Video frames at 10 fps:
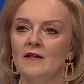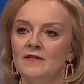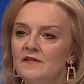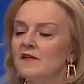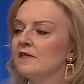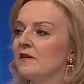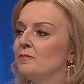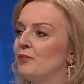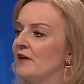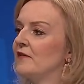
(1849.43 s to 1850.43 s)
This is the
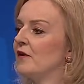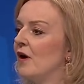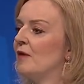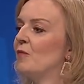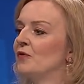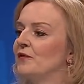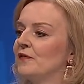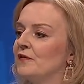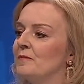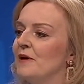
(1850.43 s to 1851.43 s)
Britain I want
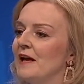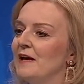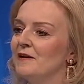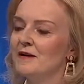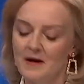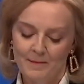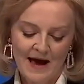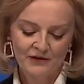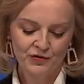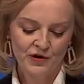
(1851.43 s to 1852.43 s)
us to be,
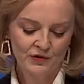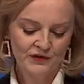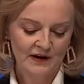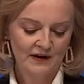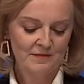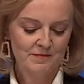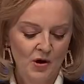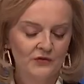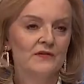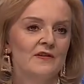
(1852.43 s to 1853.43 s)
patriotic and
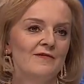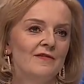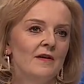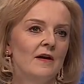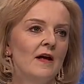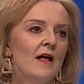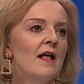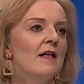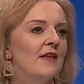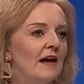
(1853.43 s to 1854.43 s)
positive.
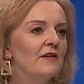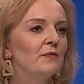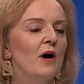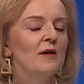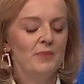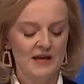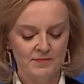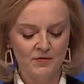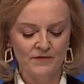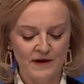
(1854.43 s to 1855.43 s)
That is why
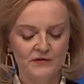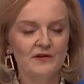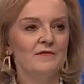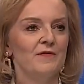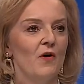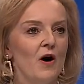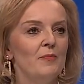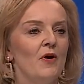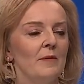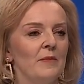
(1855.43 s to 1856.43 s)
people voted for our
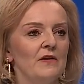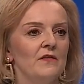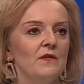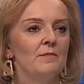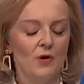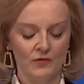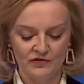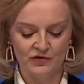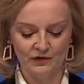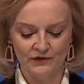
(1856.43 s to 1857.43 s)
Prime Minister,
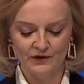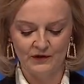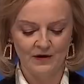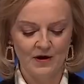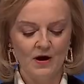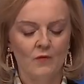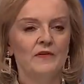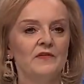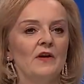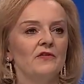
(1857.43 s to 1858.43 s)
Boris Johnson,
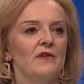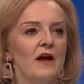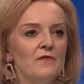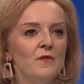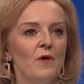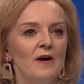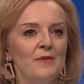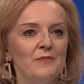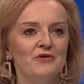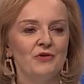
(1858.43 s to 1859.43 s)
with such an
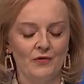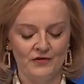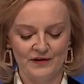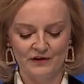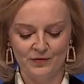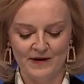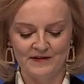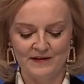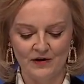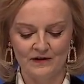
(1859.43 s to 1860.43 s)
overwhelming majority in
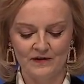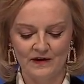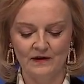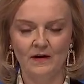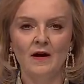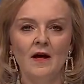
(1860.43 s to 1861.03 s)
2019.